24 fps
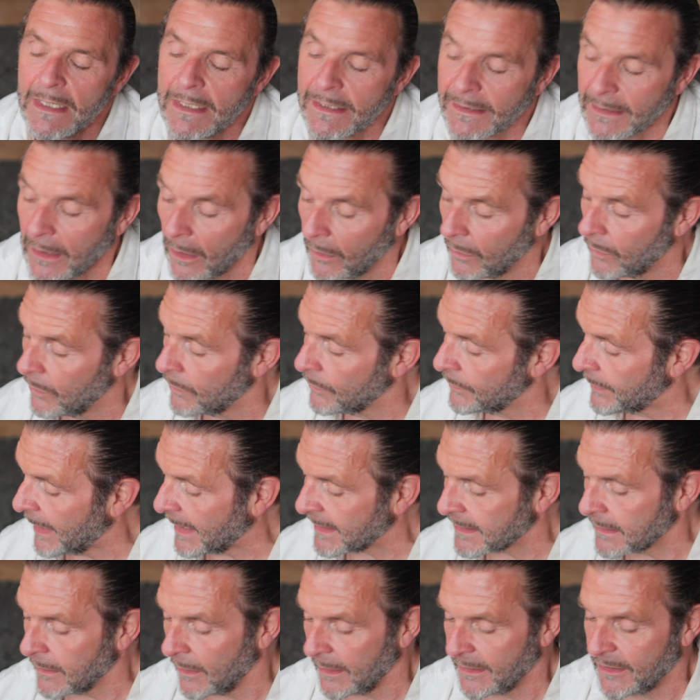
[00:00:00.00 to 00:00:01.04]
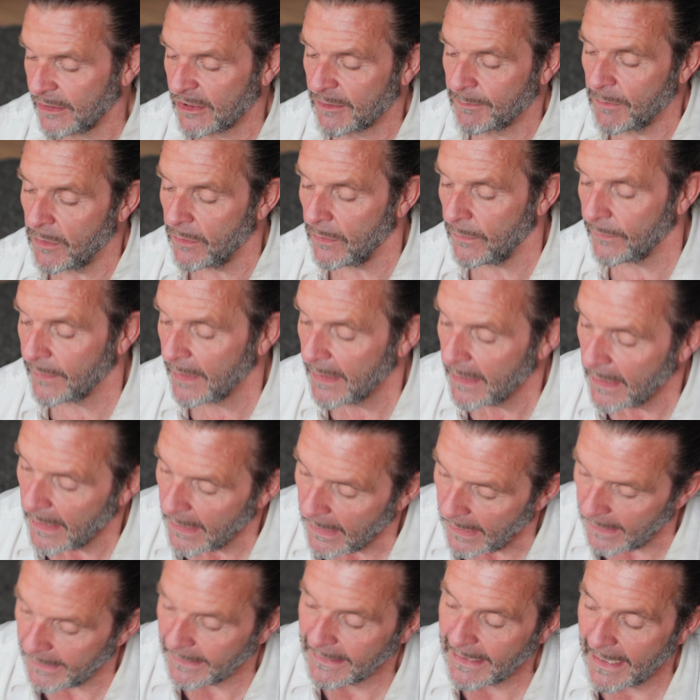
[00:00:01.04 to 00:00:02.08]
So that's nice and smooth.
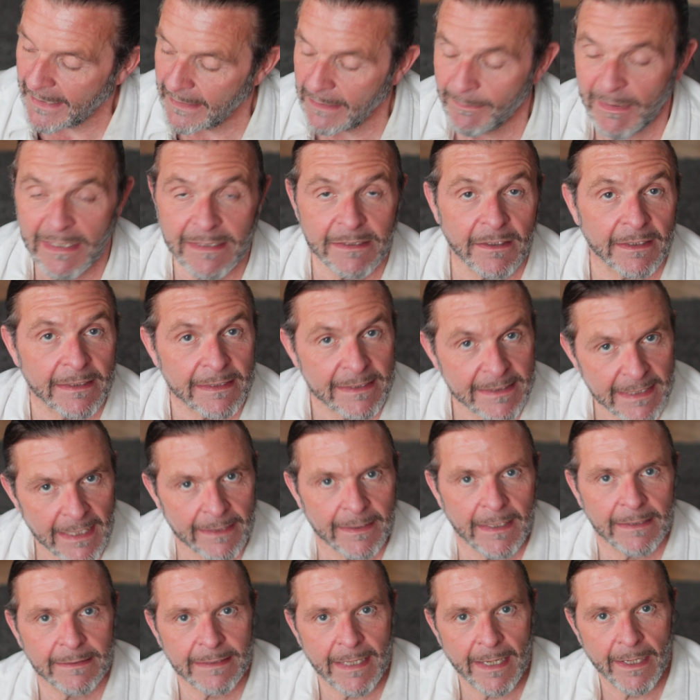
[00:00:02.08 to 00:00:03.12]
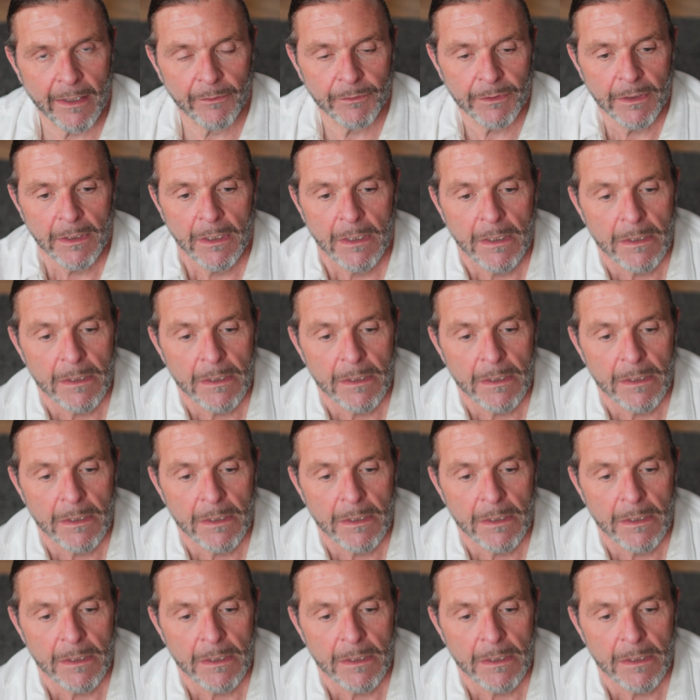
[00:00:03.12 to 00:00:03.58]
And again, it means I can set that down.